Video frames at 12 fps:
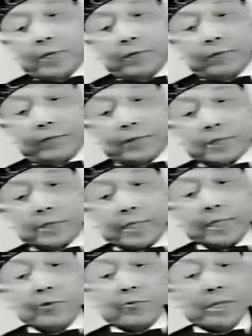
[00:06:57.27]
our
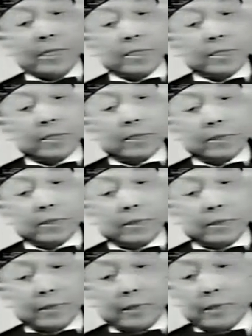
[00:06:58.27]
slave
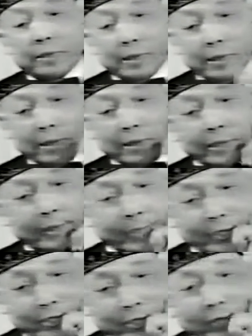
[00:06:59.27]
masters uh,
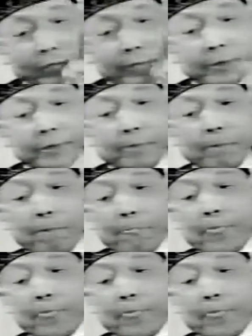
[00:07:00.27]
and their children,